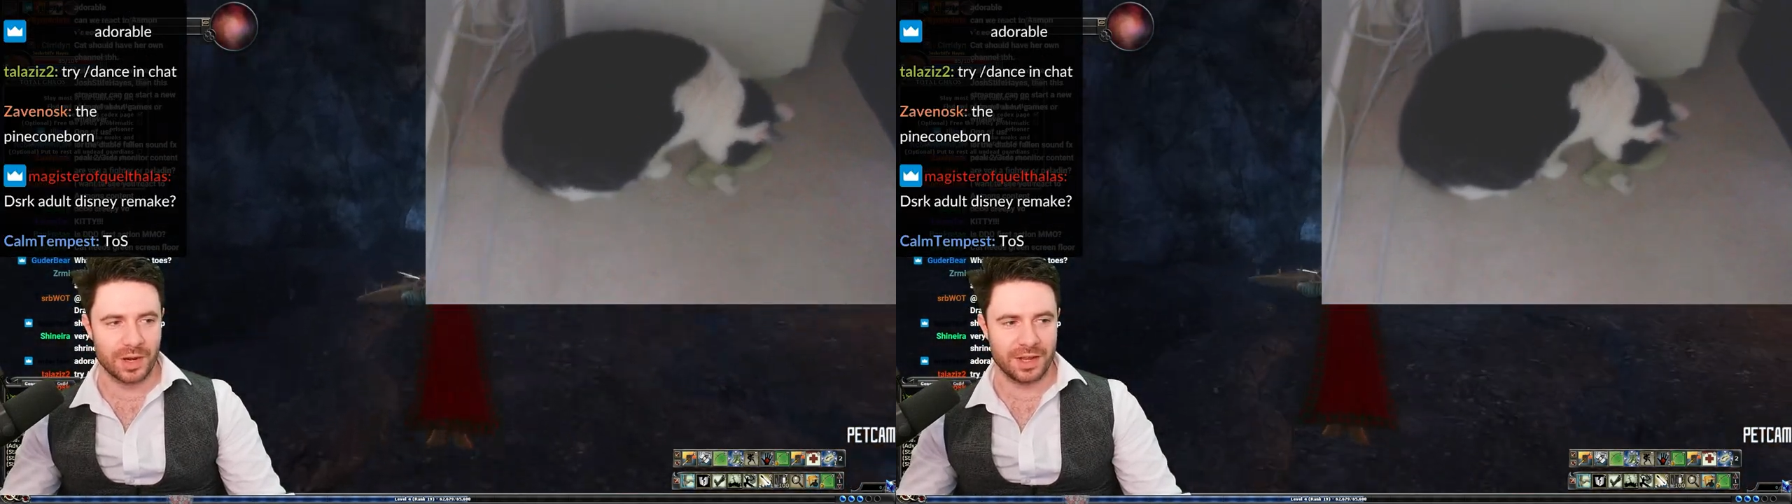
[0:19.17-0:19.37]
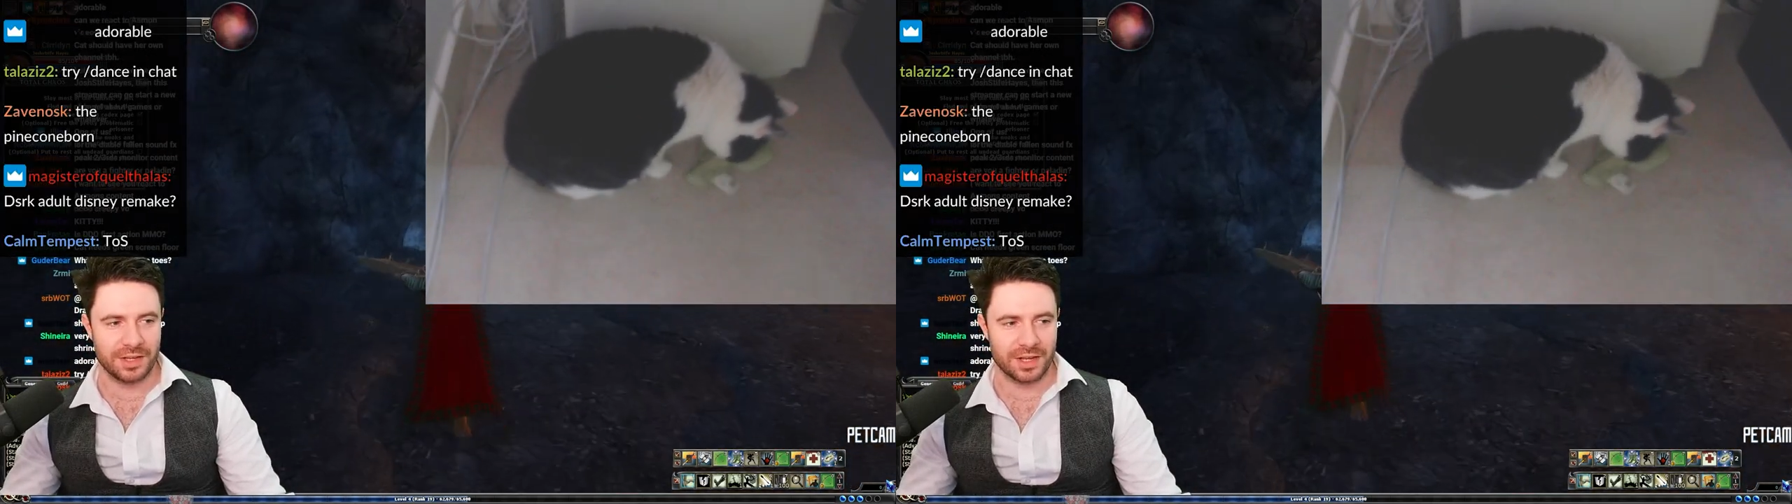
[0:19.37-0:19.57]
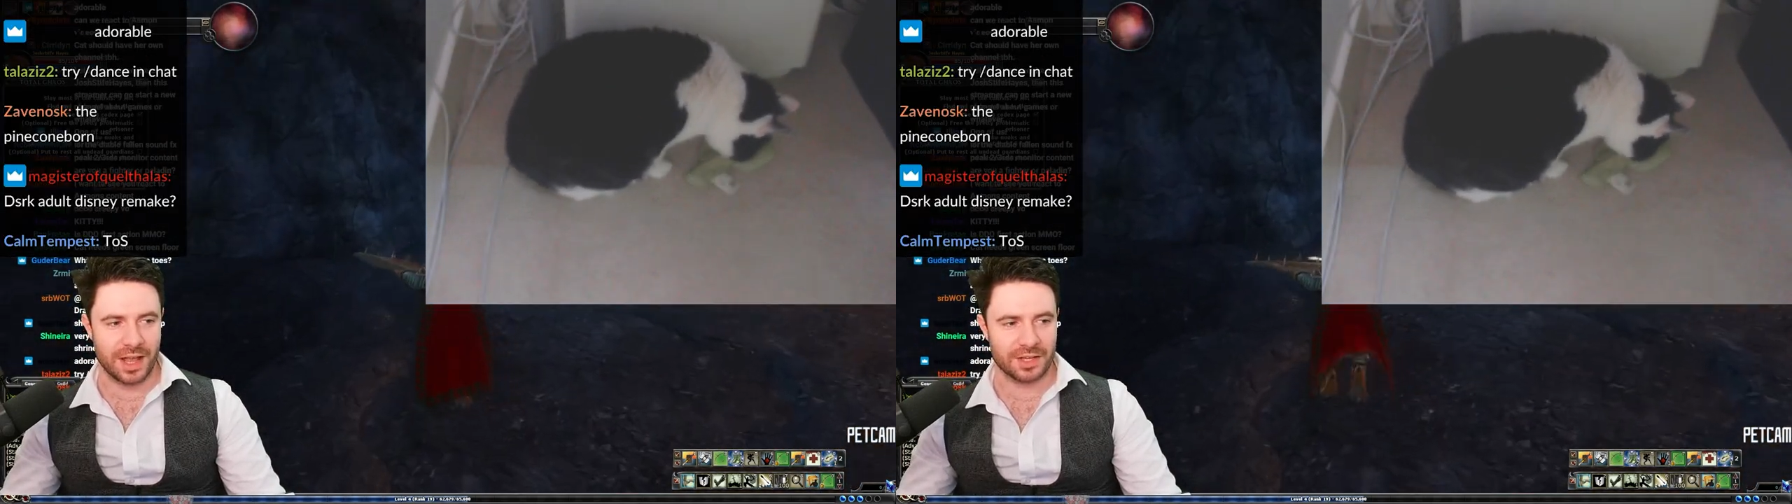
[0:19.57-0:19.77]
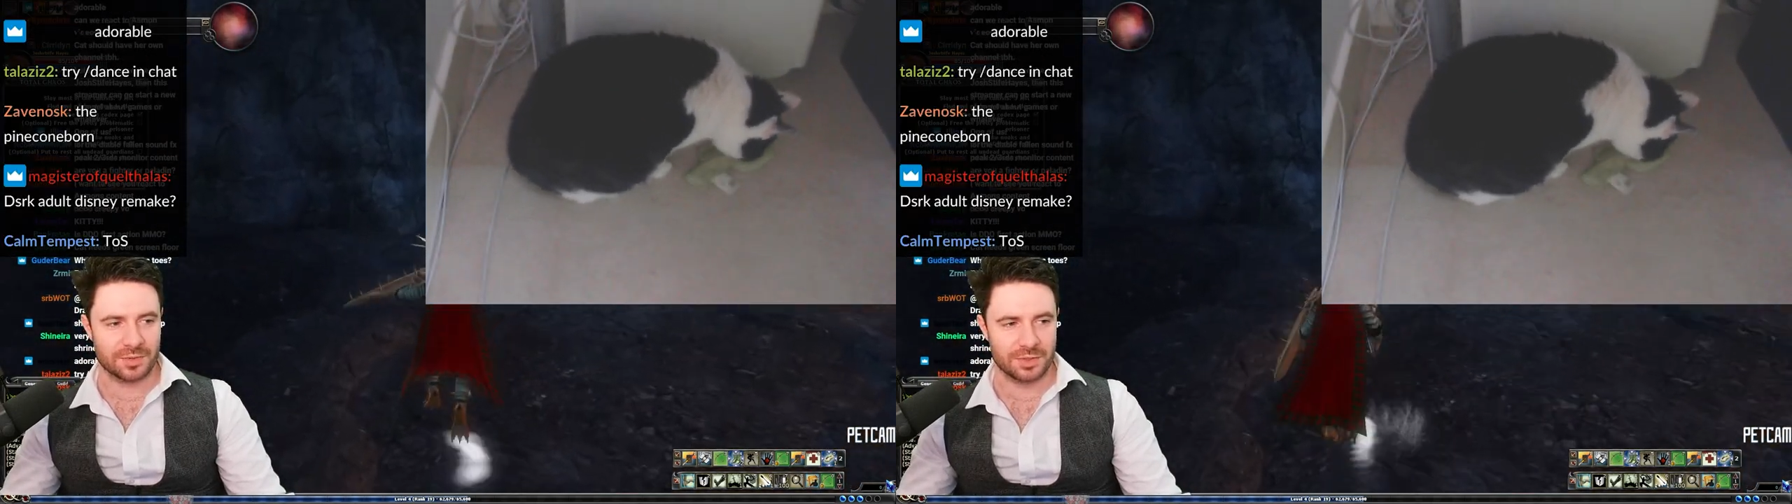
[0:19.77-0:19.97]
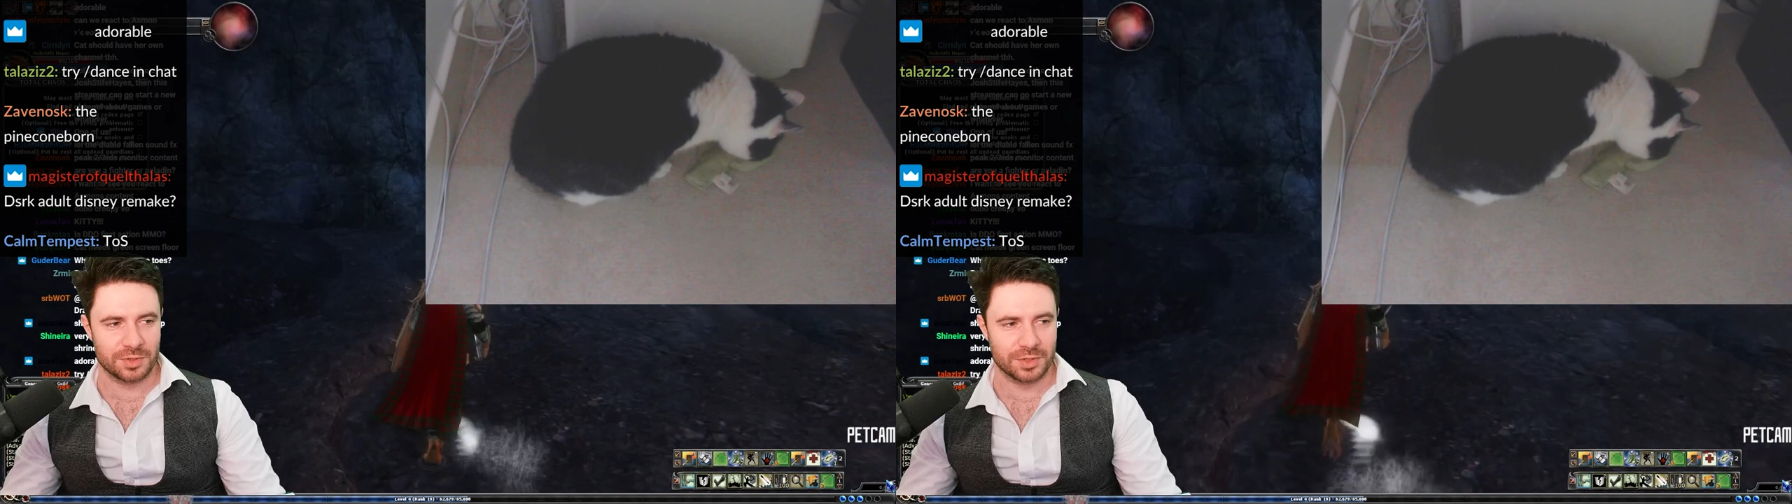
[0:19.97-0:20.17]
lady can last
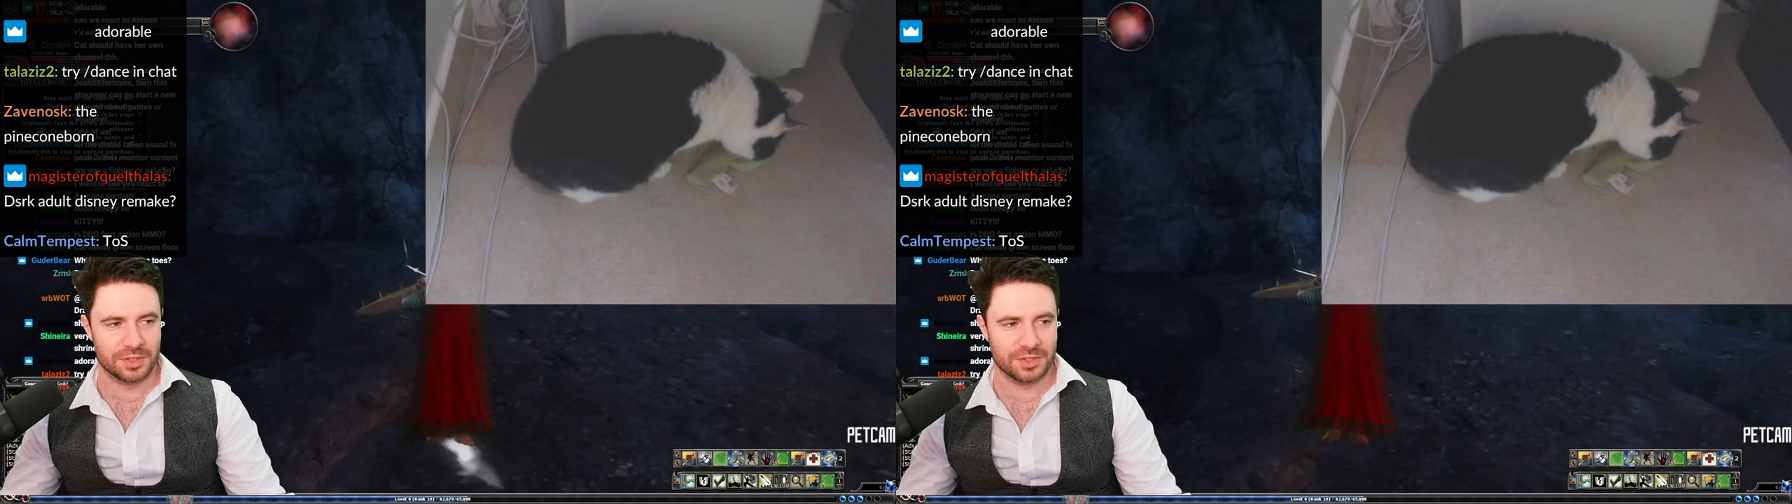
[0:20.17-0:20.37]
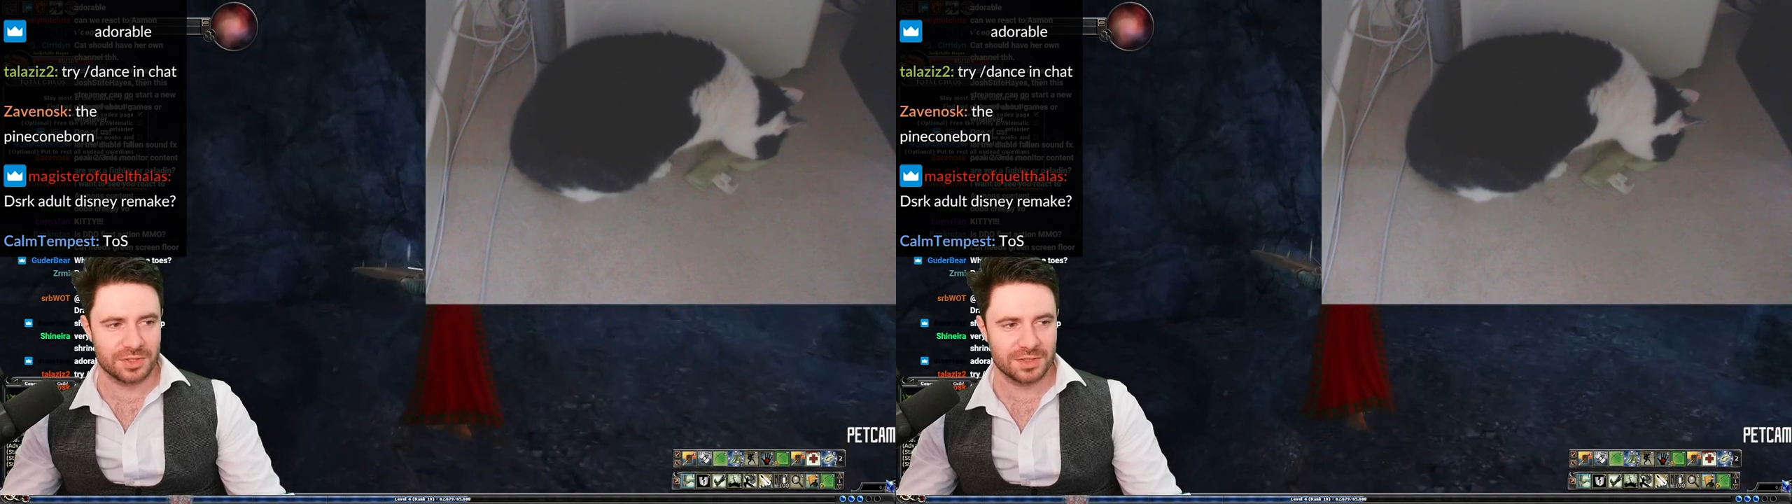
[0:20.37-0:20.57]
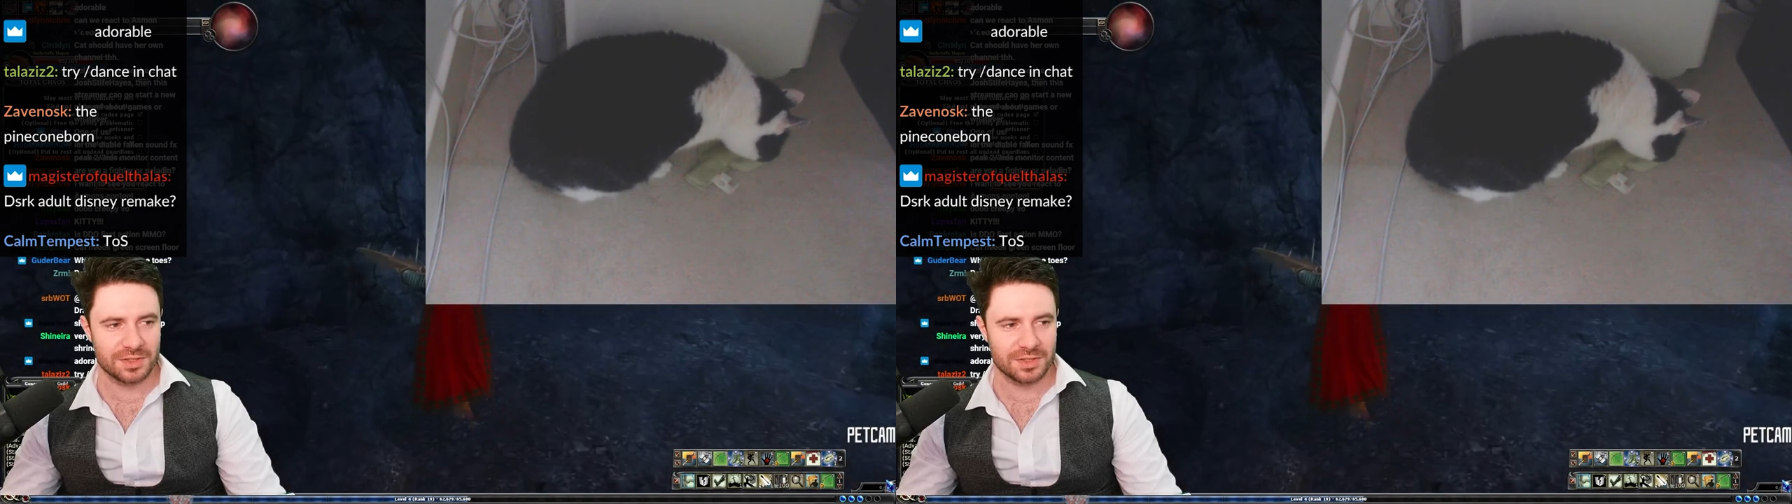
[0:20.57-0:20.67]
with toys.